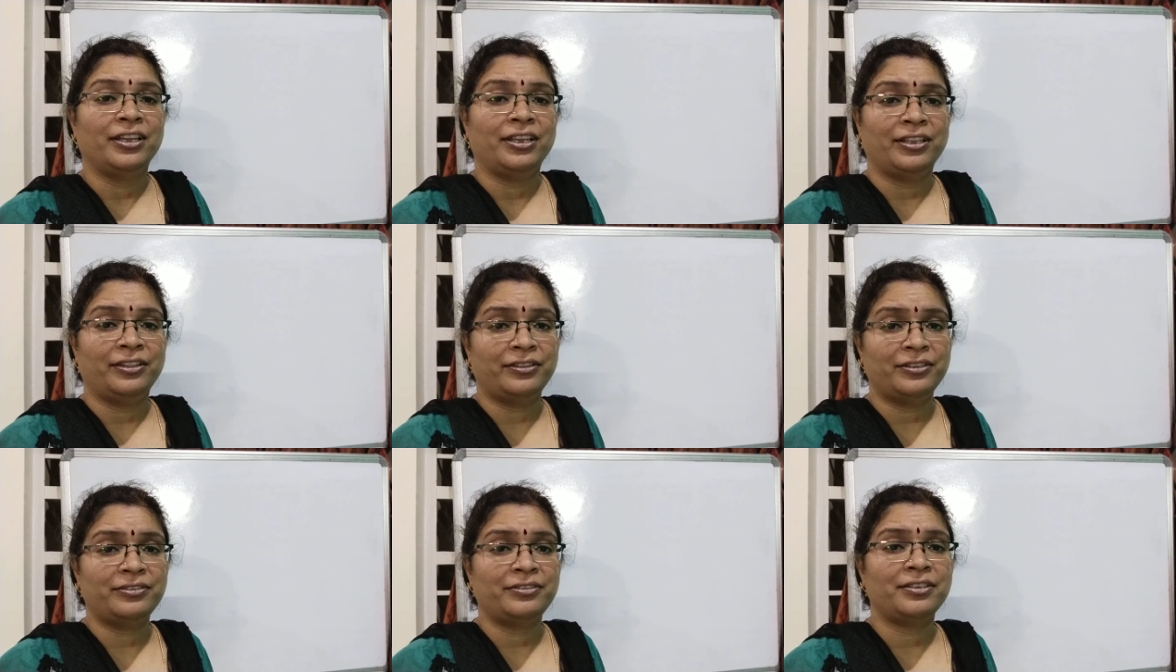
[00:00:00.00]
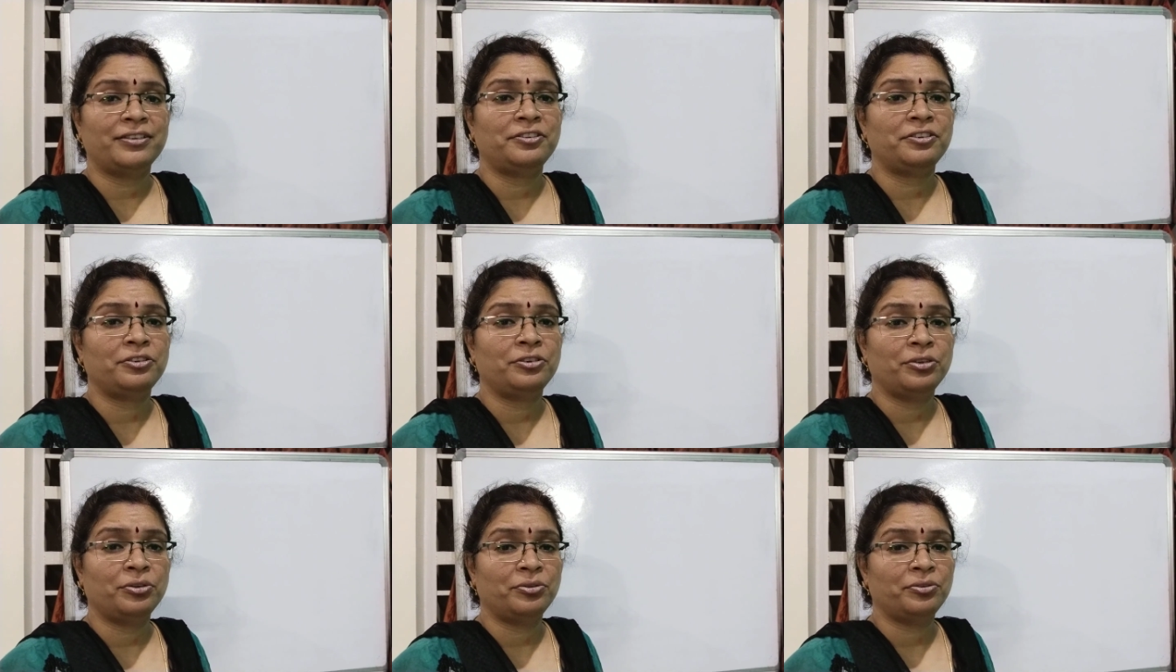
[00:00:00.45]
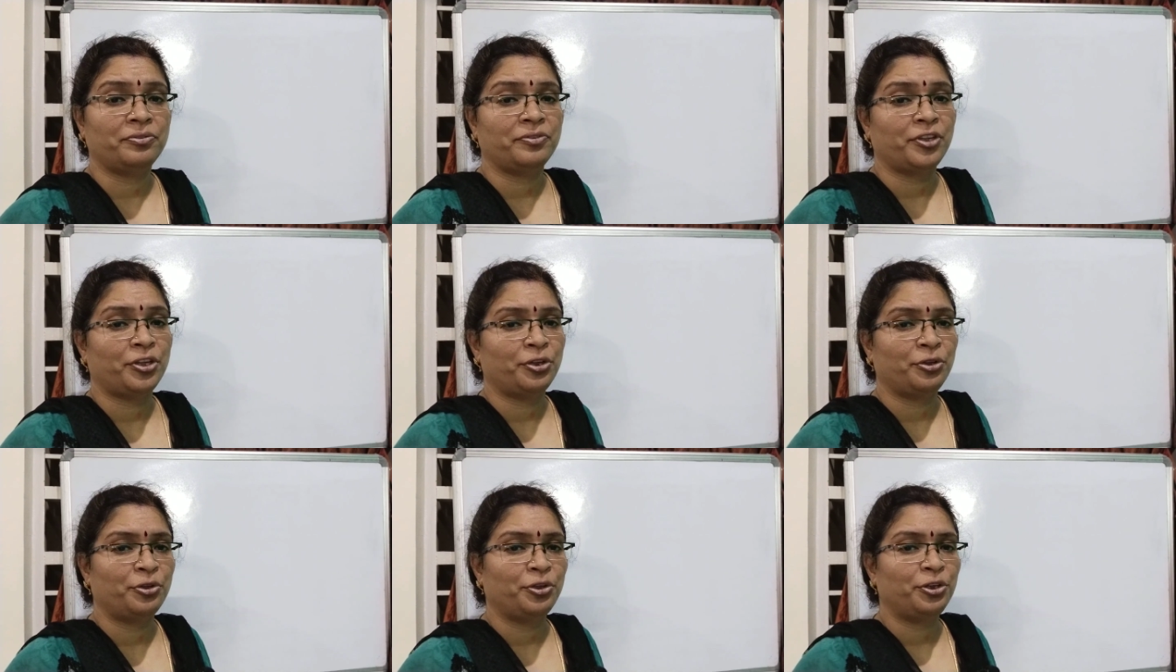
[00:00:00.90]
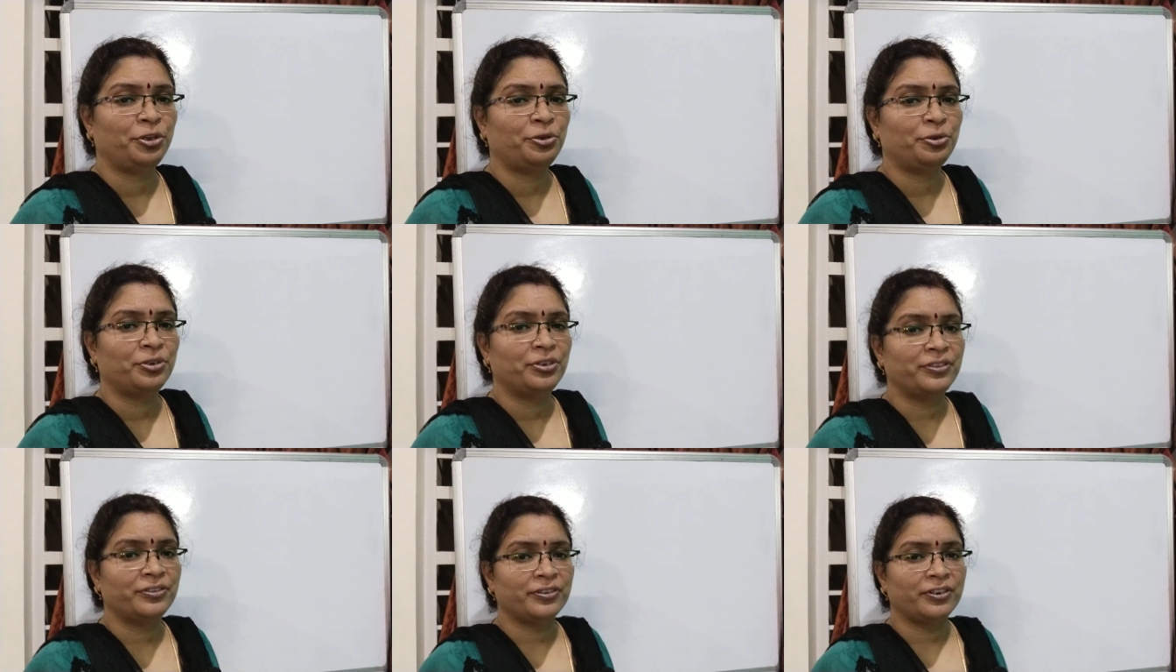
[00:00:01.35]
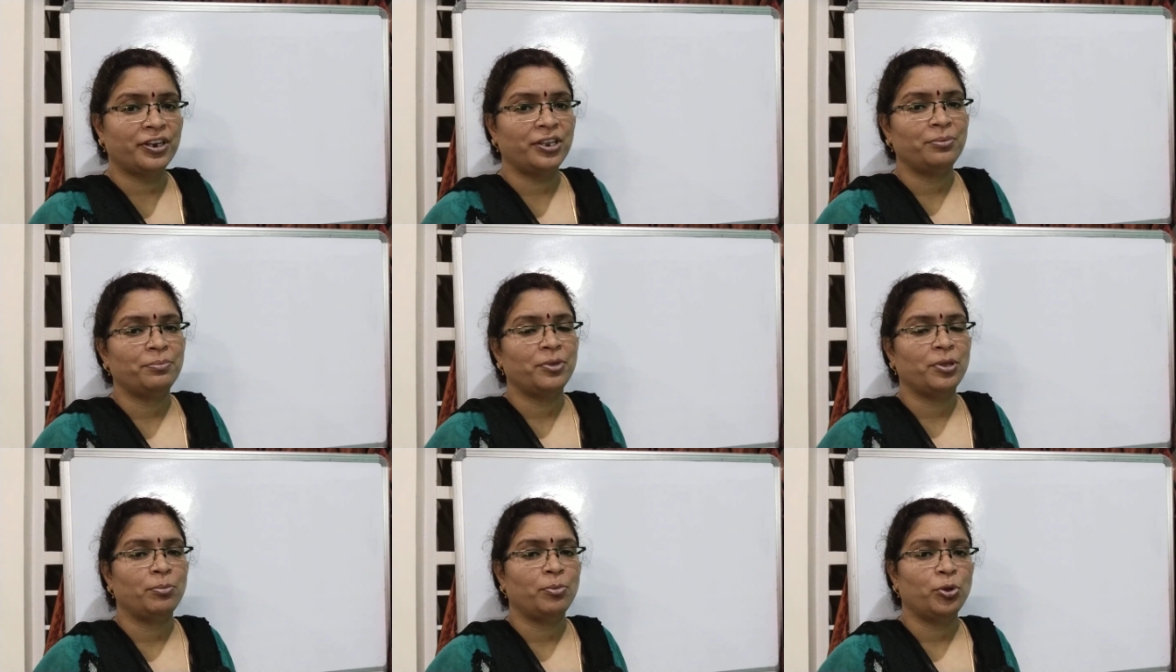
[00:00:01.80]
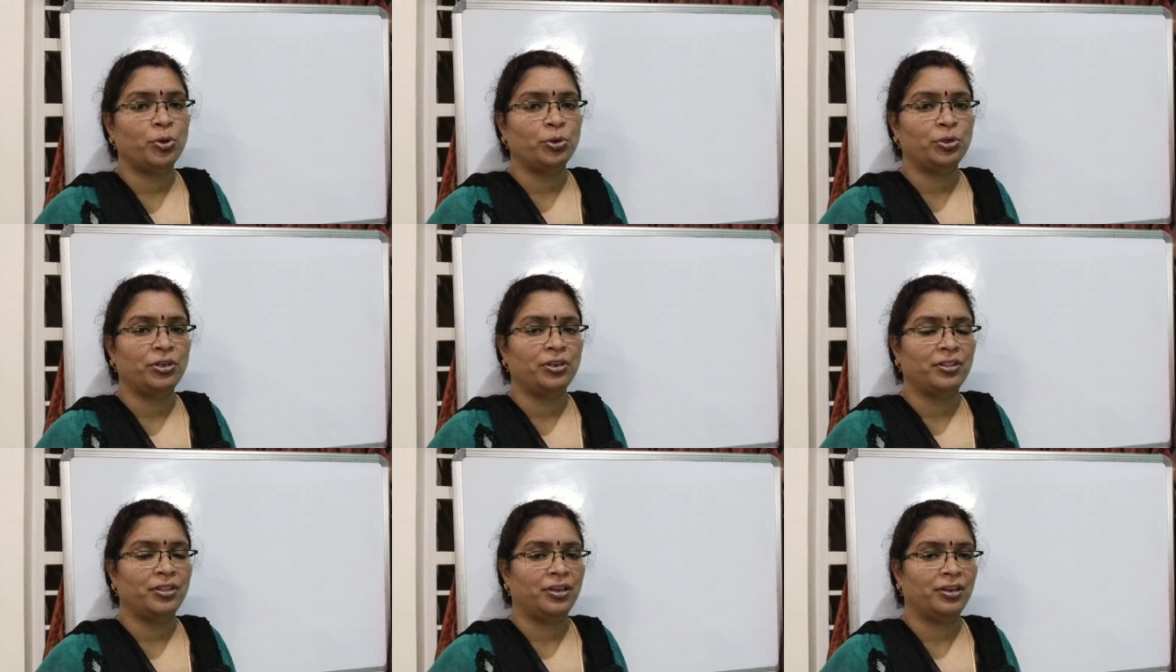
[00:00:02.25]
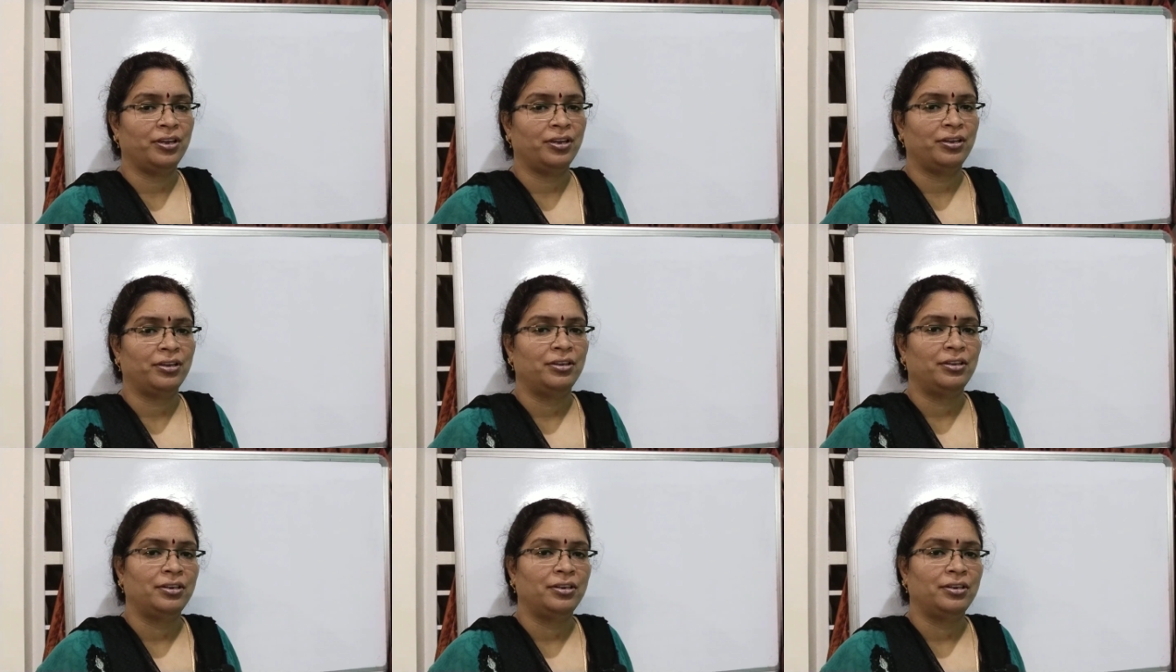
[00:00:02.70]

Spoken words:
In this session now we are going to describe about the